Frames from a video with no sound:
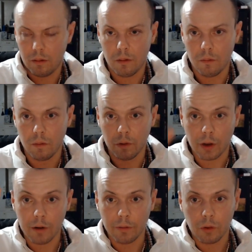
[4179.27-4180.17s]
For the
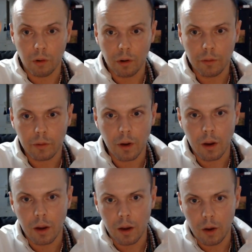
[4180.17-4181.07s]
Ten of Swords,
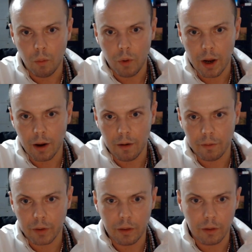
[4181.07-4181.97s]
we have
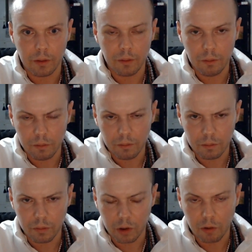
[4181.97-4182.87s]

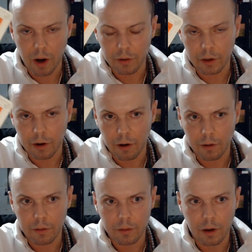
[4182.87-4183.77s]
for the crowning
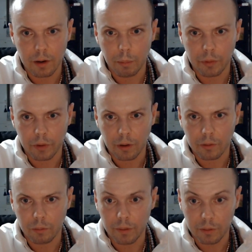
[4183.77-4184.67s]
card number 6,
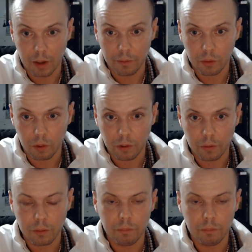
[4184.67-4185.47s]
we have the Ten of Swords.